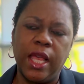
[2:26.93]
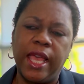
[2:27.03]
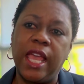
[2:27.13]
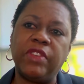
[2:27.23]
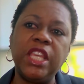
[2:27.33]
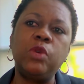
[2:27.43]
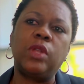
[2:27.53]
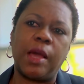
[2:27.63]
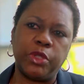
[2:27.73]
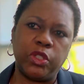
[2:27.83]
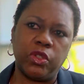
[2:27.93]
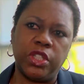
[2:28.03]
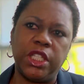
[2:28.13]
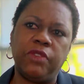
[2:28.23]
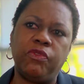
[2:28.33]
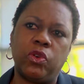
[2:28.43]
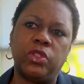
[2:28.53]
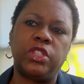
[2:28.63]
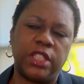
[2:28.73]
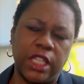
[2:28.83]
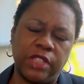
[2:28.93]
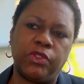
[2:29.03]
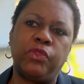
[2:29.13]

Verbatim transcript: have equal opportunity for successful